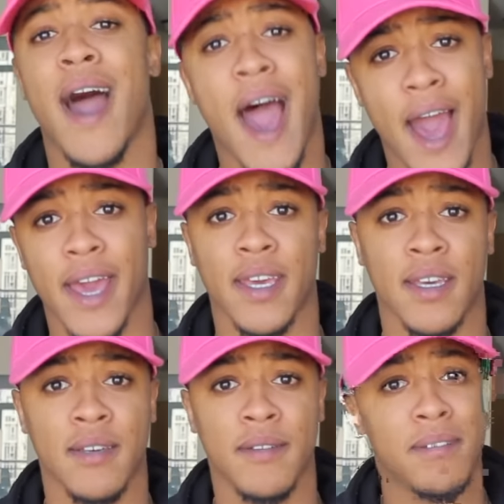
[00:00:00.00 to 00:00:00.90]
I.
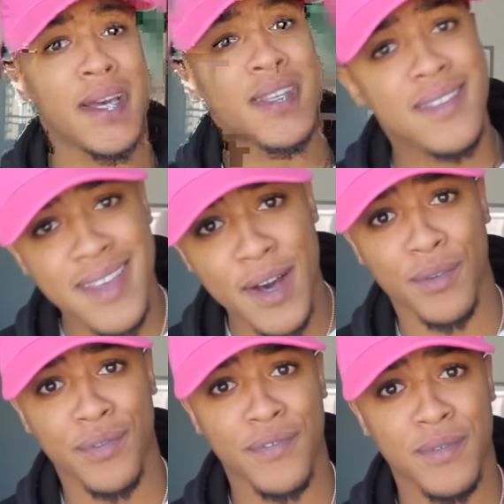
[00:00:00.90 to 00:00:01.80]

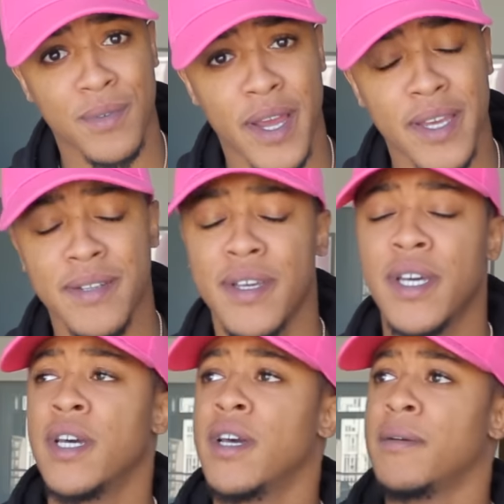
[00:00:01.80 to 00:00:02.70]
Myself. Right?
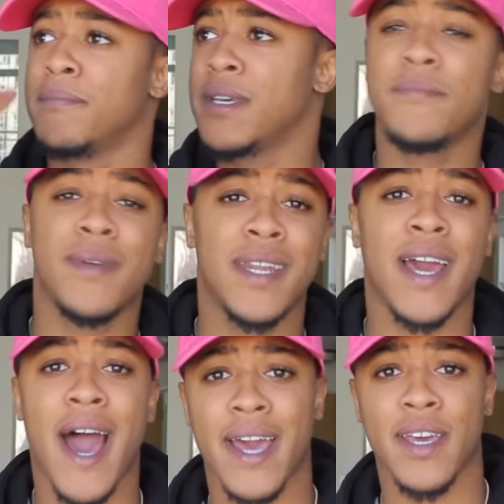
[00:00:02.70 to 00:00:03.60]
Me
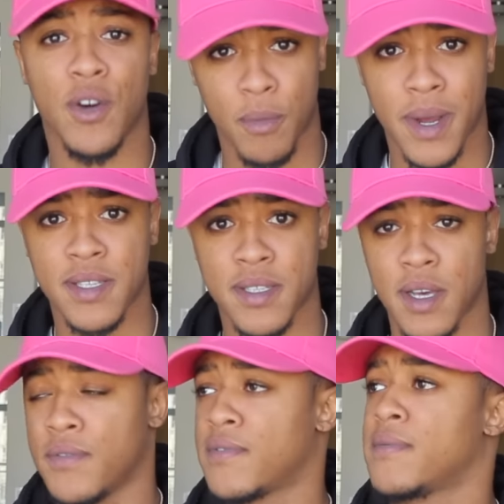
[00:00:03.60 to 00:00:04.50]
meaning I or
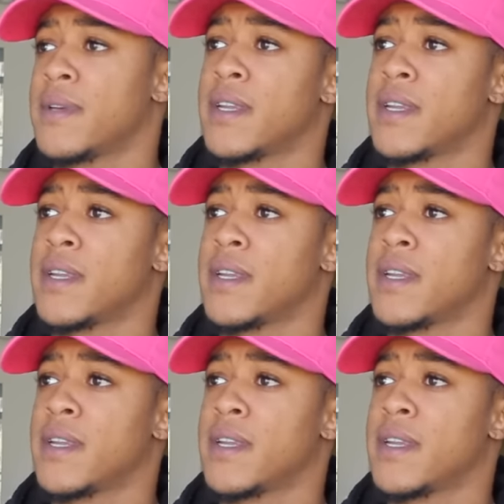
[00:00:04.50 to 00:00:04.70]
myself.